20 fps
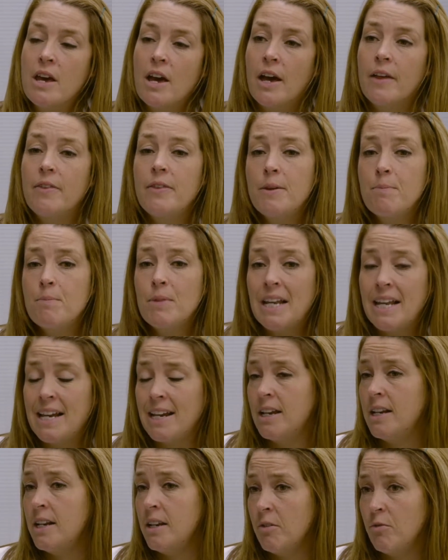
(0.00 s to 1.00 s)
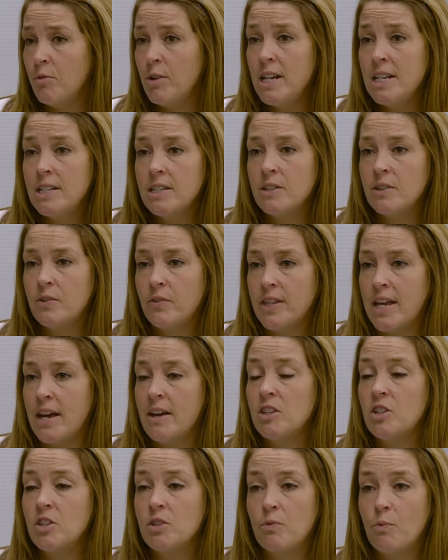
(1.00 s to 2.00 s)
And the molecular reasons for
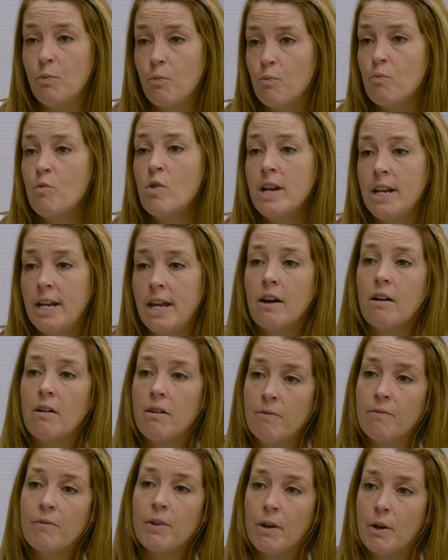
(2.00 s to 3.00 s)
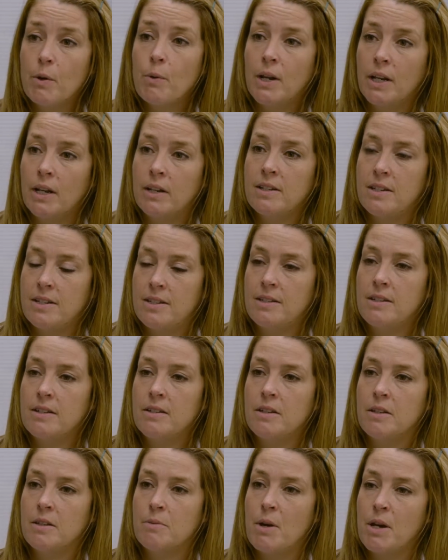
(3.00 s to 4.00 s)
that just really aren't very well
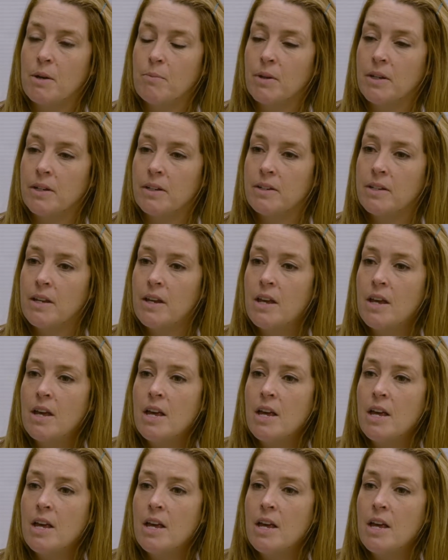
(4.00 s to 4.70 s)
understood at the moment.